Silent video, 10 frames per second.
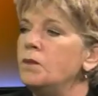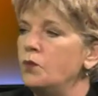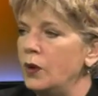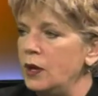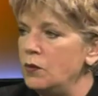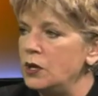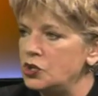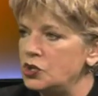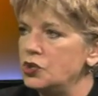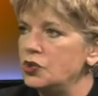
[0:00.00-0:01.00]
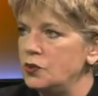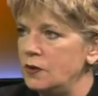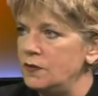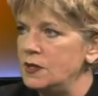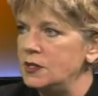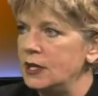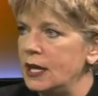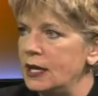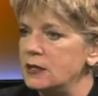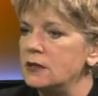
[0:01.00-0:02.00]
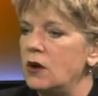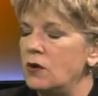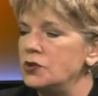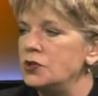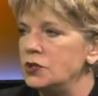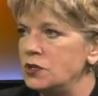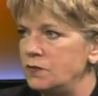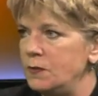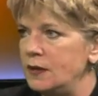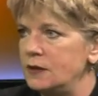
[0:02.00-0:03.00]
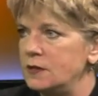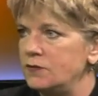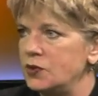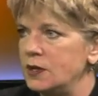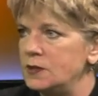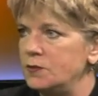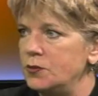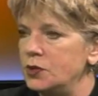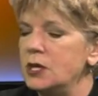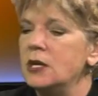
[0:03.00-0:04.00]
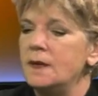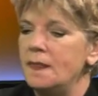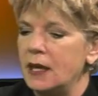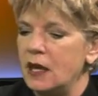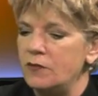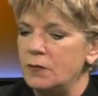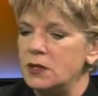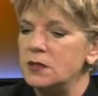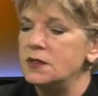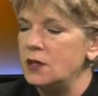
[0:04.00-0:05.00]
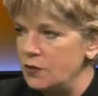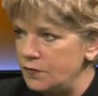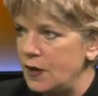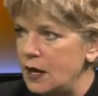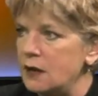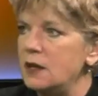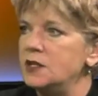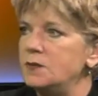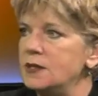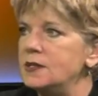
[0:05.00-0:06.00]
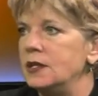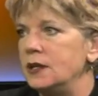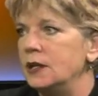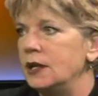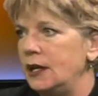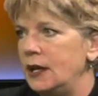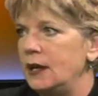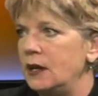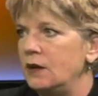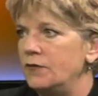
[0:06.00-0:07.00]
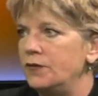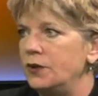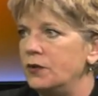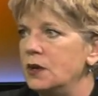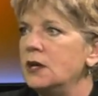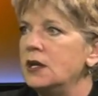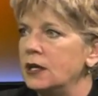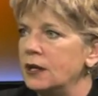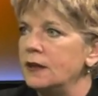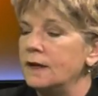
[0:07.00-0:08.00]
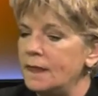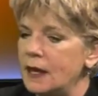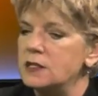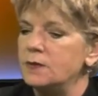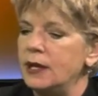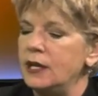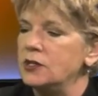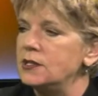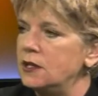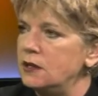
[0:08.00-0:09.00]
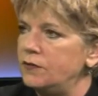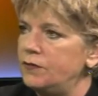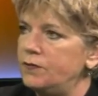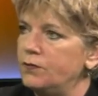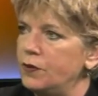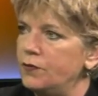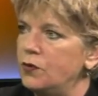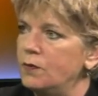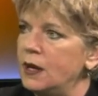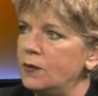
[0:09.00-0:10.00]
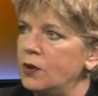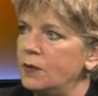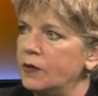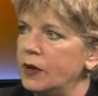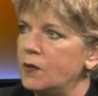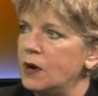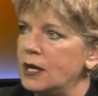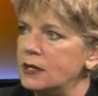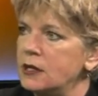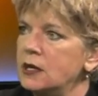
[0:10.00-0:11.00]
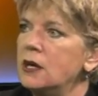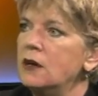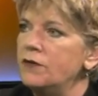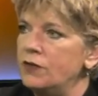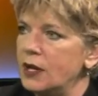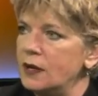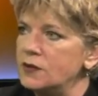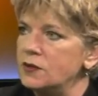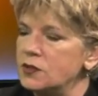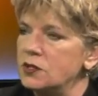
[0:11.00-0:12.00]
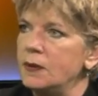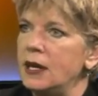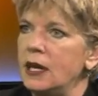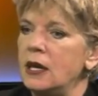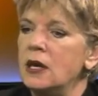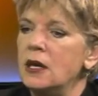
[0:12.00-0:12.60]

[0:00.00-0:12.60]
we wish to investigate alternative methods of transport. The government so far has been singularly unhelpful, and I think that's where legislative reform may well be required for councils to be